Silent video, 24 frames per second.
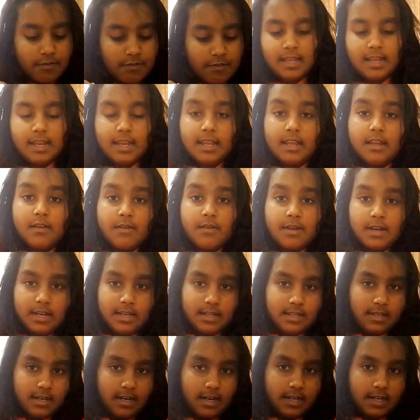And when it
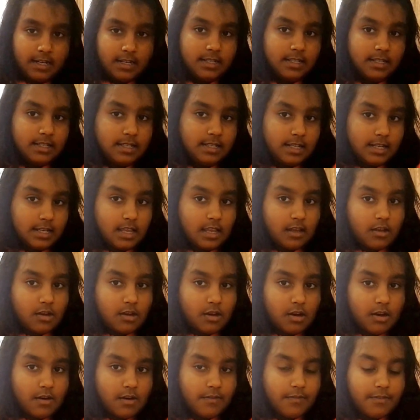starts sticking
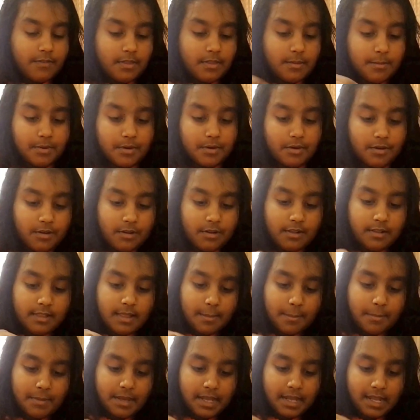off the bowl, that
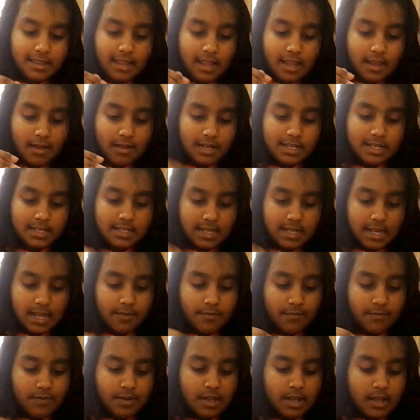means that it's time
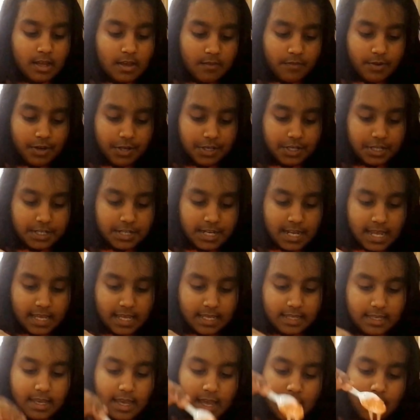for you to take it
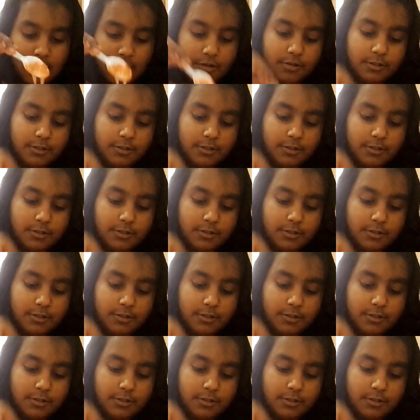out.